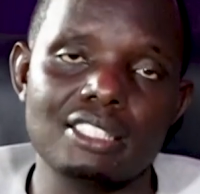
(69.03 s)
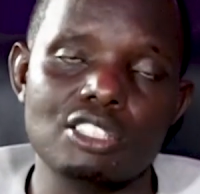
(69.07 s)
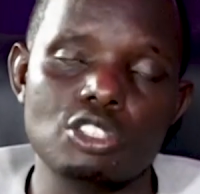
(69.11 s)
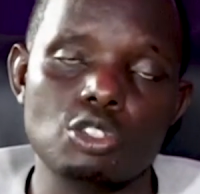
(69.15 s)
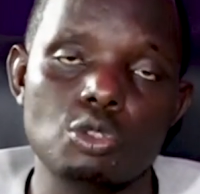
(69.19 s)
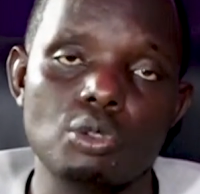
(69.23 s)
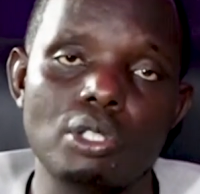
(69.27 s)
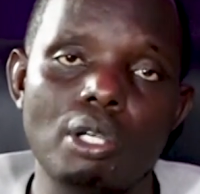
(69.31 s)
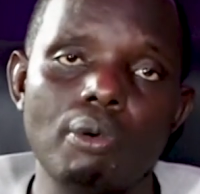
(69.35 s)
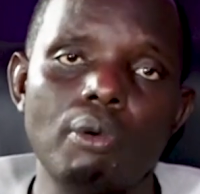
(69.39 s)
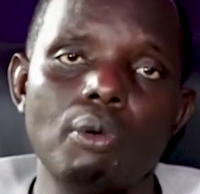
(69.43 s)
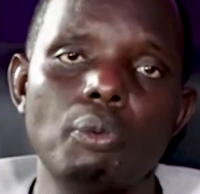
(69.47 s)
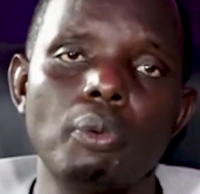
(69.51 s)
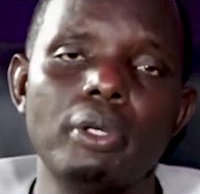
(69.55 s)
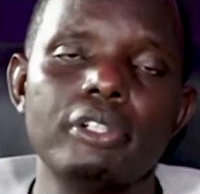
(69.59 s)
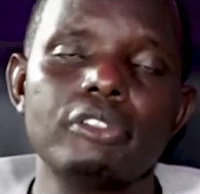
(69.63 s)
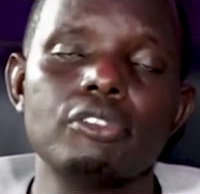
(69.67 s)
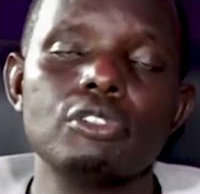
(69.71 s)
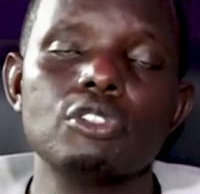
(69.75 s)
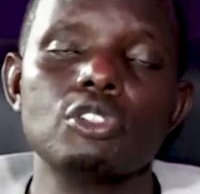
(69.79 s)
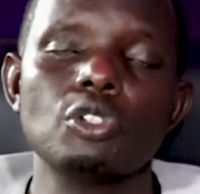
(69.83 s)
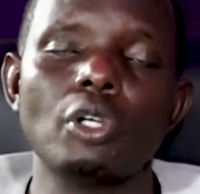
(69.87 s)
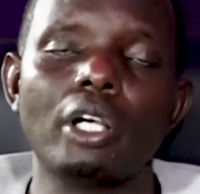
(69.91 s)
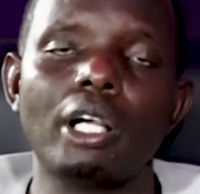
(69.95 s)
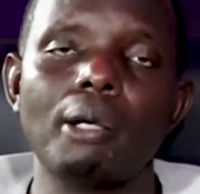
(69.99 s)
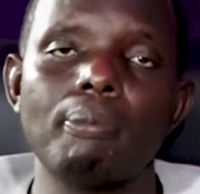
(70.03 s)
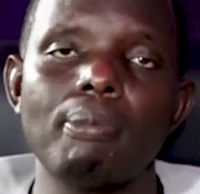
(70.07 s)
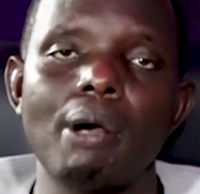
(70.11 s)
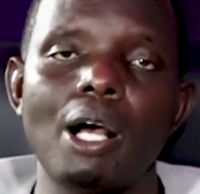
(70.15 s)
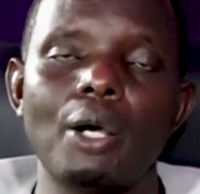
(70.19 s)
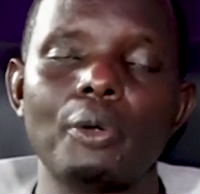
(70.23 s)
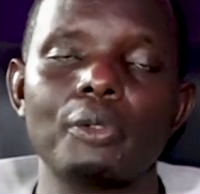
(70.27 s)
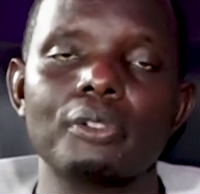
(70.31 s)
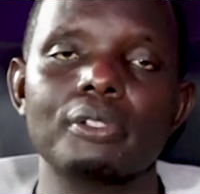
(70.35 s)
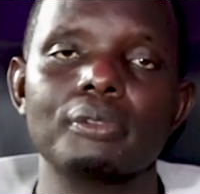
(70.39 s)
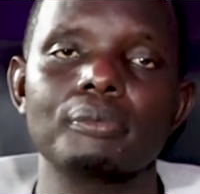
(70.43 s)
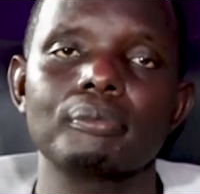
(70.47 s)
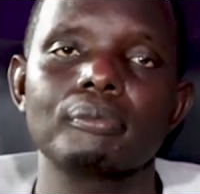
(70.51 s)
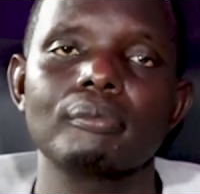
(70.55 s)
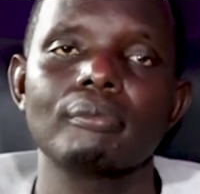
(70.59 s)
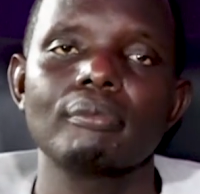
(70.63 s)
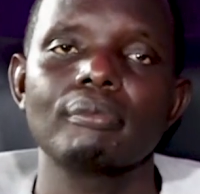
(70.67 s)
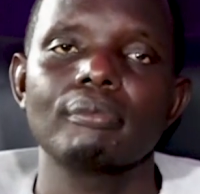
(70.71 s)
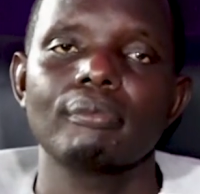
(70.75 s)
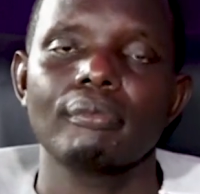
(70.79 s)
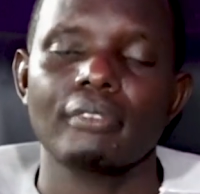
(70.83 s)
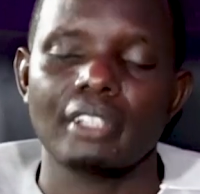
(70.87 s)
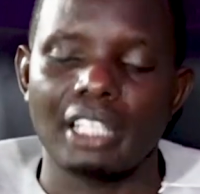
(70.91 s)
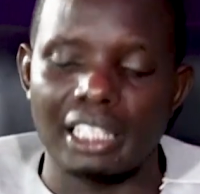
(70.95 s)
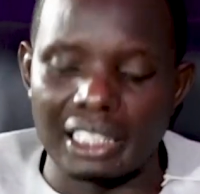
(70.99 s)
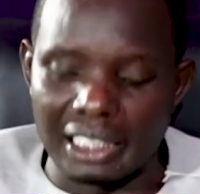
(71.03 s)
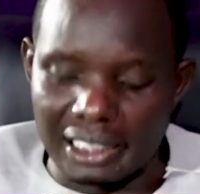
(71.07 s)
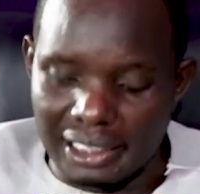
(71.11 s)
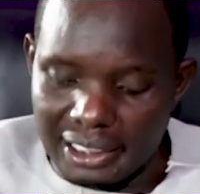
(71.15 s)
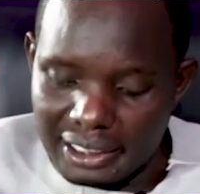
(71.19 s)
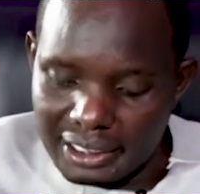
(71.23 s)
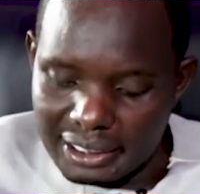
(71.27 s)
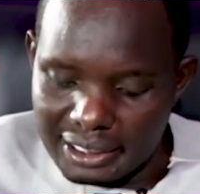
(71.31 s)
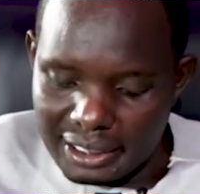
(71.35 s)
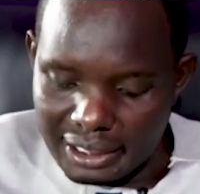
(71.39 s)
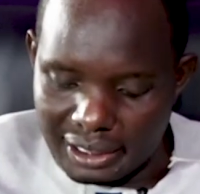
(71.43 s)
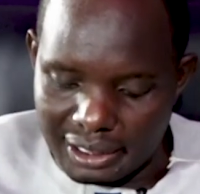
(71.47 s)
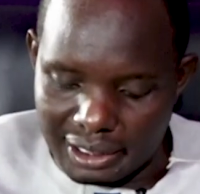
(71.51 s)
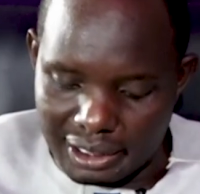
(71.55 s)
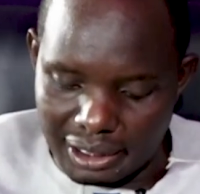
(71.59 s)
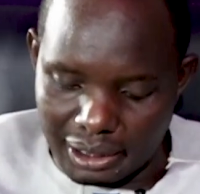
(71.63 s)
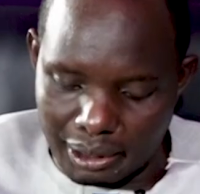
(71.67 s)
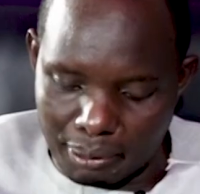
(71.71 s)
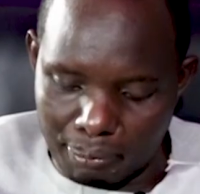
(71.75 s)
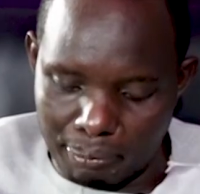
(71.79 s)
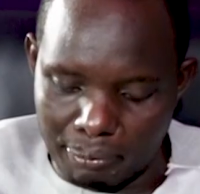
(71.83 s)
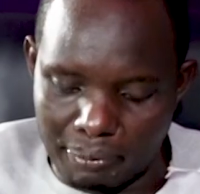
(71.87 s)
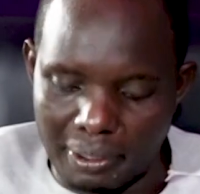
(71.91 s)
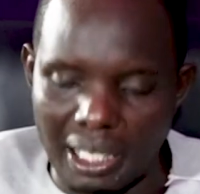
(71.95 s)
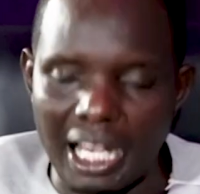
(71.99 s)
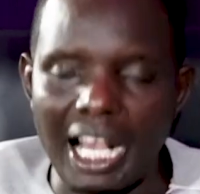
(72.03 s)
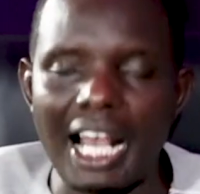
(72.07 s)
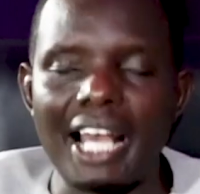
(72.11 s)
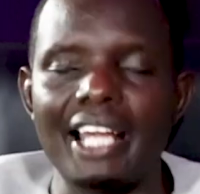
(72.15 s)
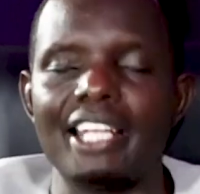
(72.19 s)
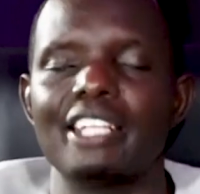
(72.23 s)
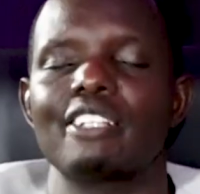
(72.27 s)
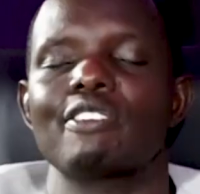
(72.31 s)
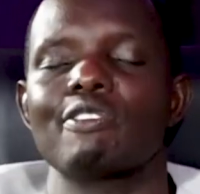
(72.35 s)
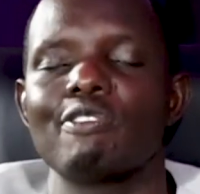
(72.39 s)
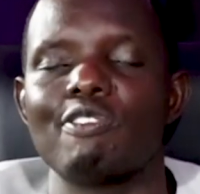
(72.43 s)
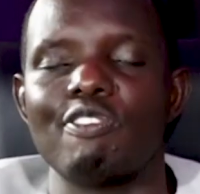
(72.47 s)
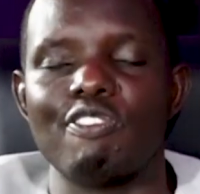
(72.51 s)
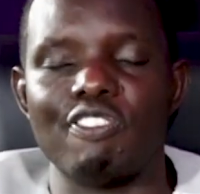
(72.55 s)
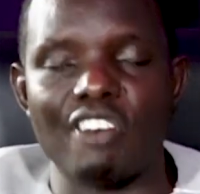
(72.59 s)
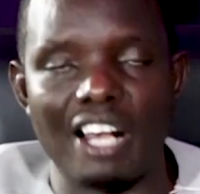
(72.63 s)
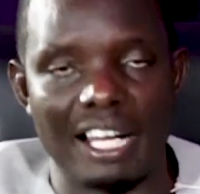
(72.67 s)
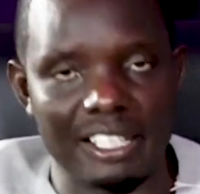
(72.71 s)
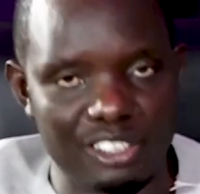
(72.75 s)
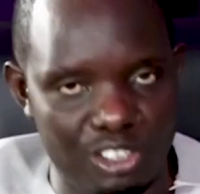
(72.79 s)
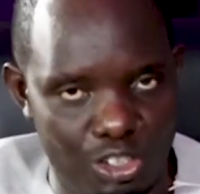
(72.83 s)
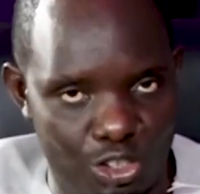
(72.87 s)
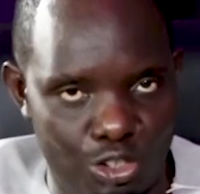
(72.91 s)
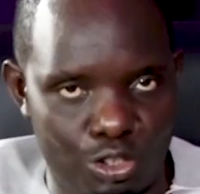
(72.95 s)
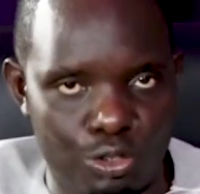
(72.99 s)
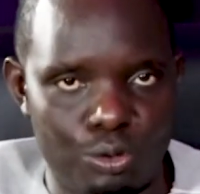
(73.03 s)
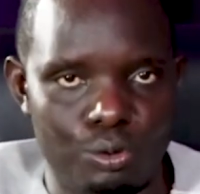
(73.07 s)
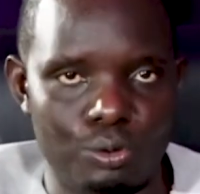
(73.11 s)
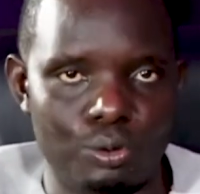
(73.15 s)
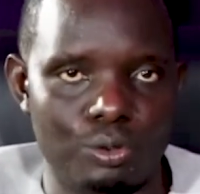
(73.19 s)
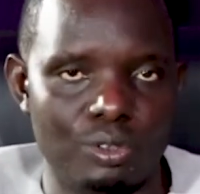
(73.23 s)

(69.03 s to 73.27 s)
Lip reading: Today we want to talk about leadership and virtue.